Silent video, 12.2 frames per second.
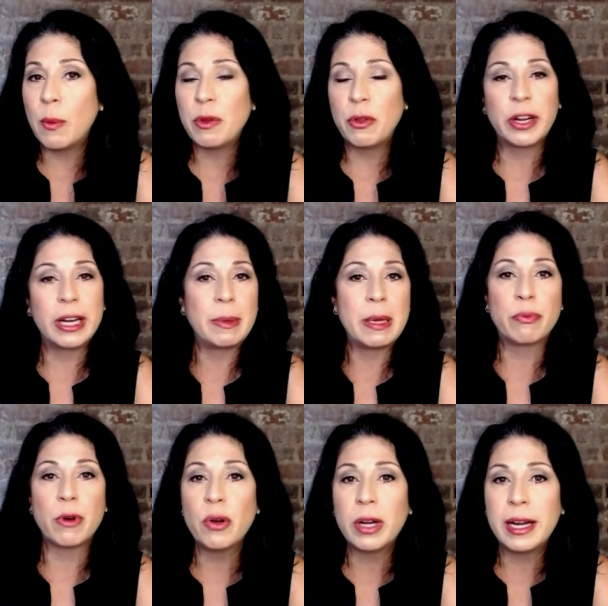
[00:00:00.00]
whether they're going to be
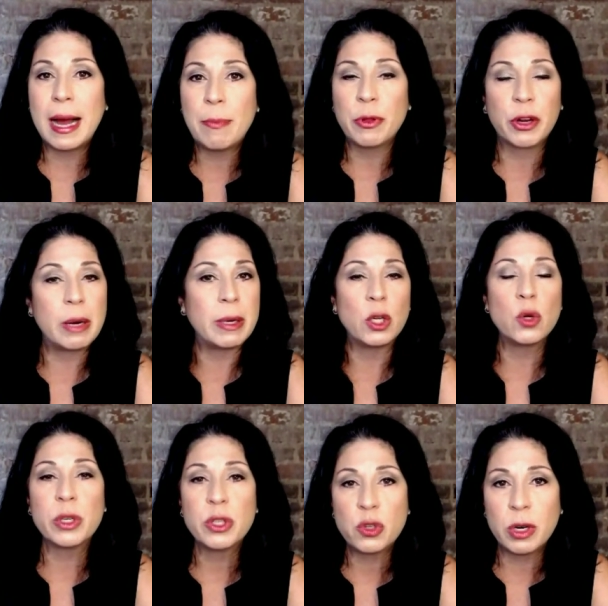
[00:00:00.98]
broken up or they're going to be
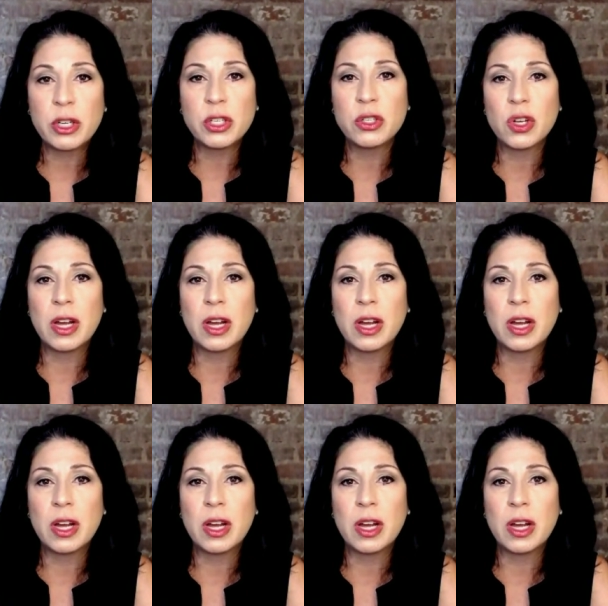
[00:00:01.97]
new restrictions